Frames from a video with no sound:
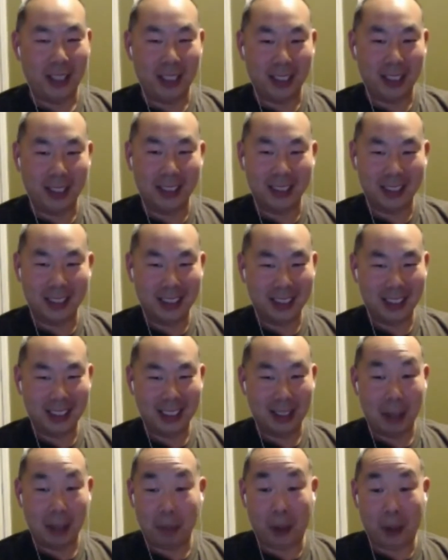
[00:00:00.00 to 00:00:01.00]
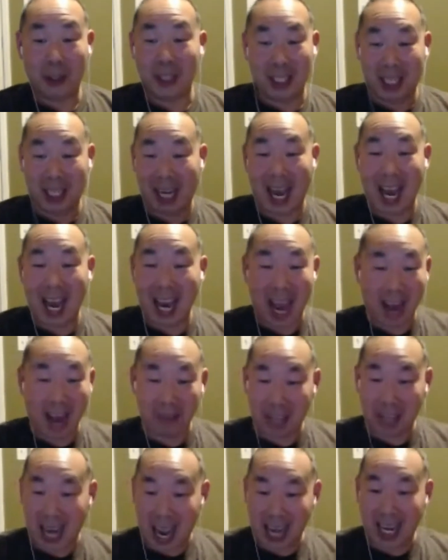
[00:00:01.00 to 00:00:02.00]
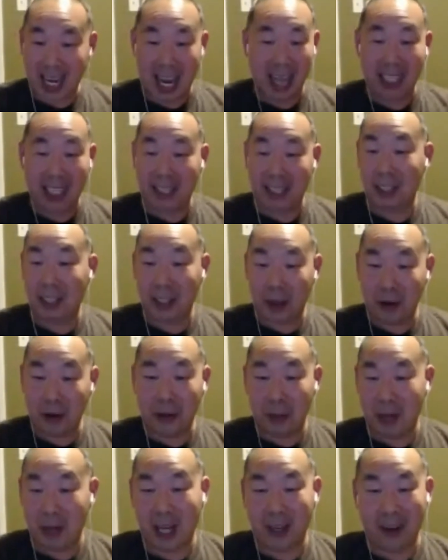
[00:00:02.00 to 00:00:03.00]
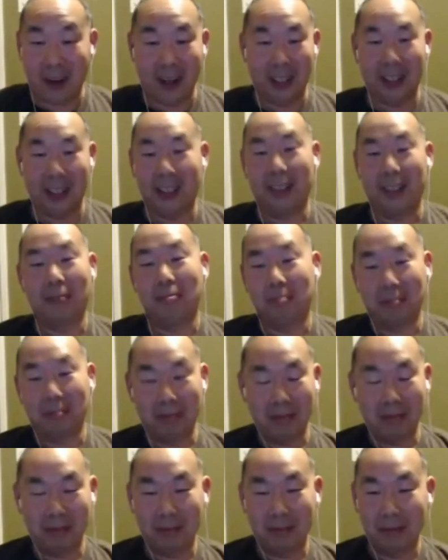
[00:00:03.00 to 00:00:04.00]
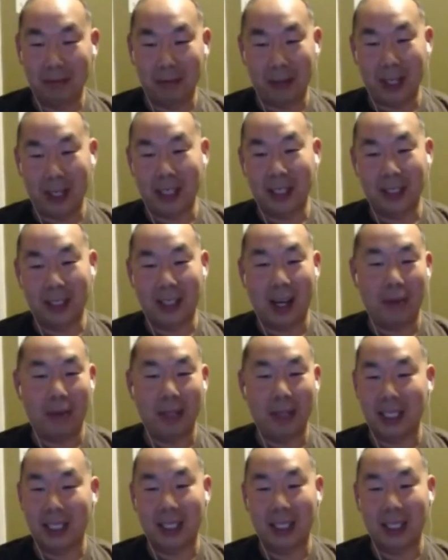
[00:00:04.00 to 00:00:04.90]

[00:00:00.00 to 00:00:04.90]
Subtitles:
And personally, I hadn't even known about all of the racist comments.